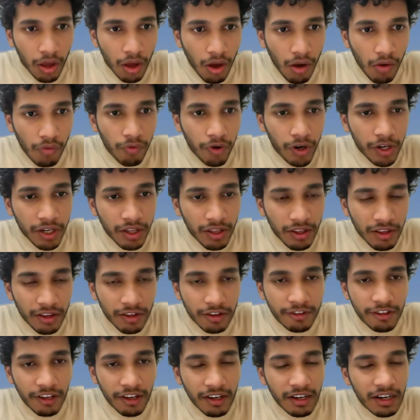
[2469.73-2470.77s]
What
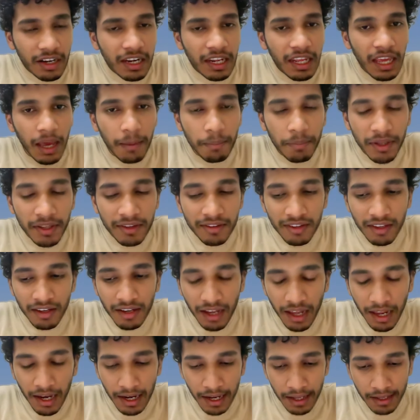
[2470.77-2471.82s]
generally happens in
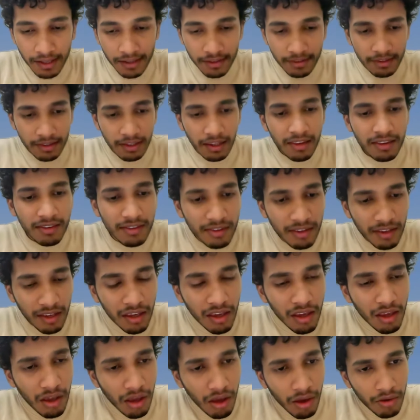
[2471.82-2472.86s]
LIS? Let's say
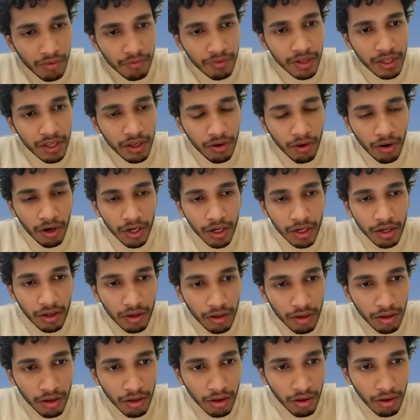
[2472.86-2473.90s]
we got
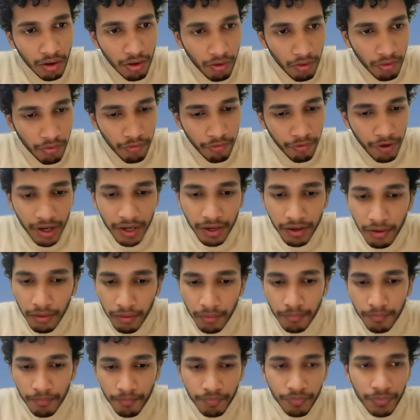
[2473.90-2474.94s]
one,
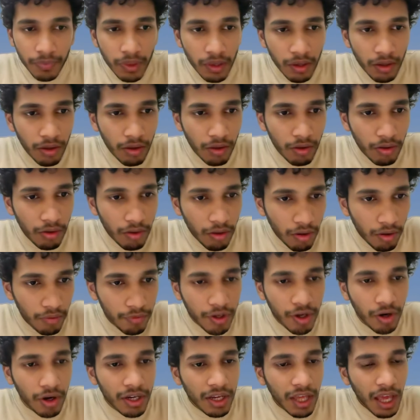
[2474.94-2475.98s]
we
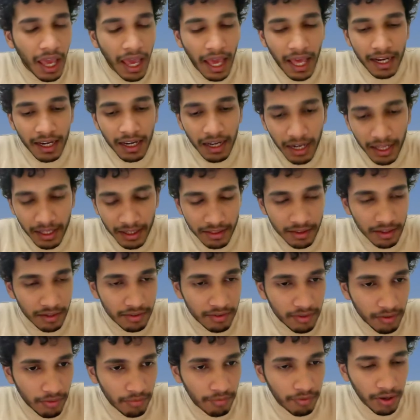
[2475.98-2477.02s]
got an array like
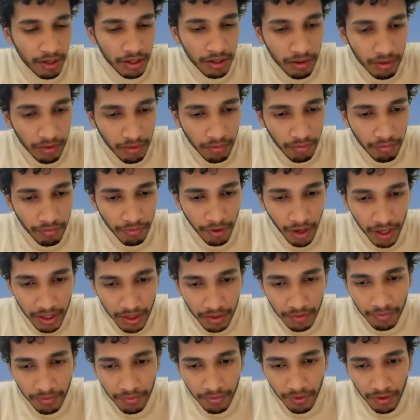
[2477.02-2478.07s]
this: 1,
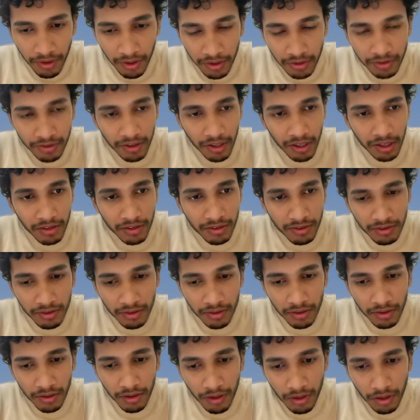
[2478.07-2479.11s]
5, 6,
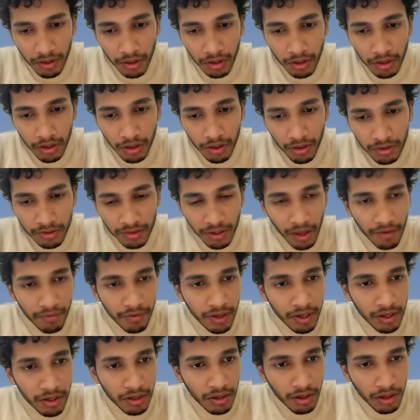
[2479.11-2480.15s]

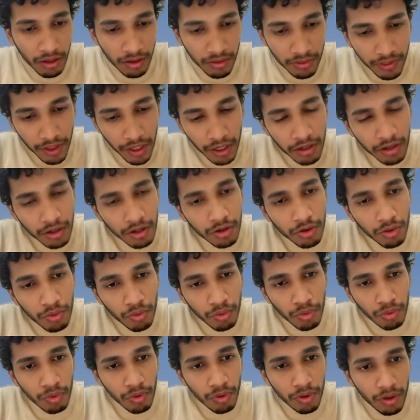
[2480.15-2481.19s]
7, then
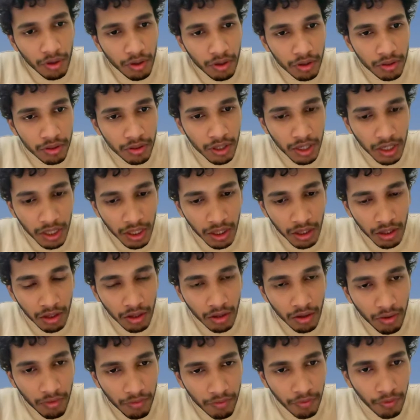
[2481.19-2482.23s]
2, 3,
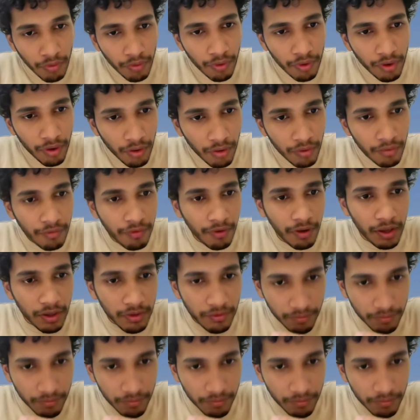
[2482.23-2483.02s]
4, 5.